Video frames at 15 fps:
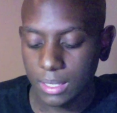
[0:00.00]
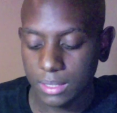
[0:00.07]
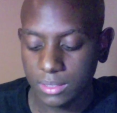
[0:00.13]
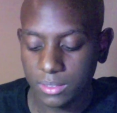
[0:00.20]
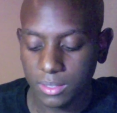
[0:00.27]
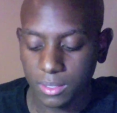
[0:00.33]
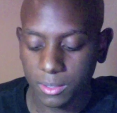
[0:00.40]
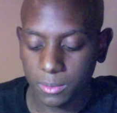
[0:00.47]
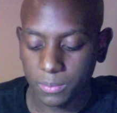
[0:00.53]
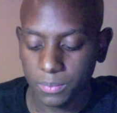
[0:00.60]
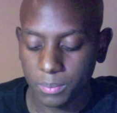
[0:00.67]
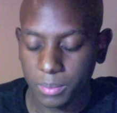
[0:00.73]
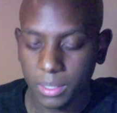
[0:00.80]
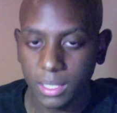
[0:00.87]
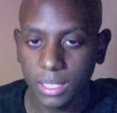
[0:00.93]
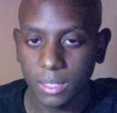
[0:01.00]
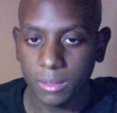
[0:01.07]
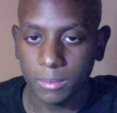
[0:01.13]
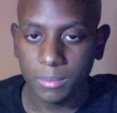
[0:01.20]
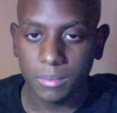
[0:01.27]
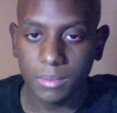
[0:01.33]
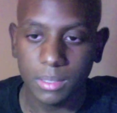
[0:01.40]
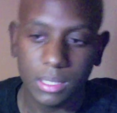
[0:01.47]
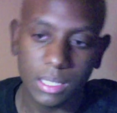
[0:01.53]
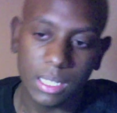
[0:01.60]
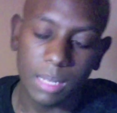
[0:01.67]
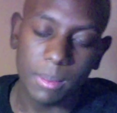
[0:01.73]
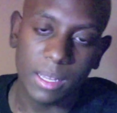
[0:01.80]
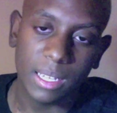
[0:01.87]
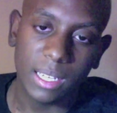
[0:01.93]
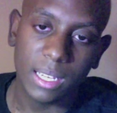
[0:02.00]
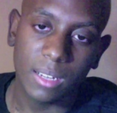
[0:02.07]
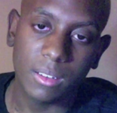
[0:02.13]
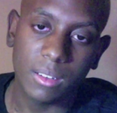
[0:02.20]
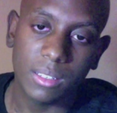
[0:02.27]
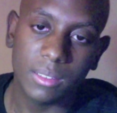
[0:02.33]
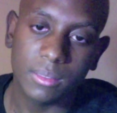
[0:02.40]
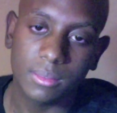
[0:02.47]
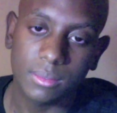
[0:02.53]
So, but I'm not counting.